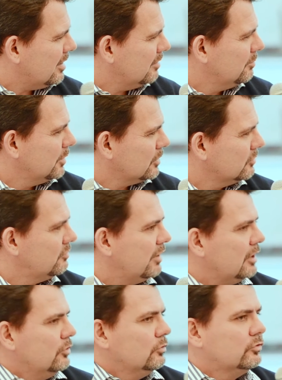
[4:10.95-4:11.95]
because
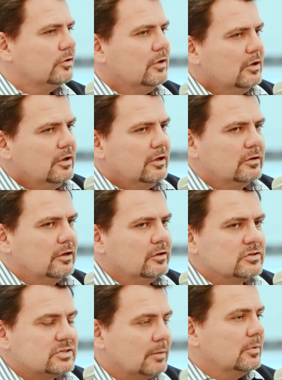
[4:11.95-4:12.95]
values in
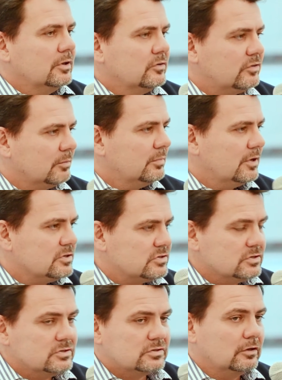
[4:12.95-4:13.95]
some
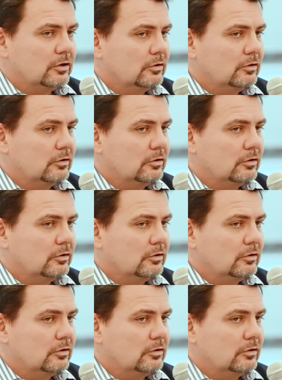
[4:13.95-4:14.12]
cases,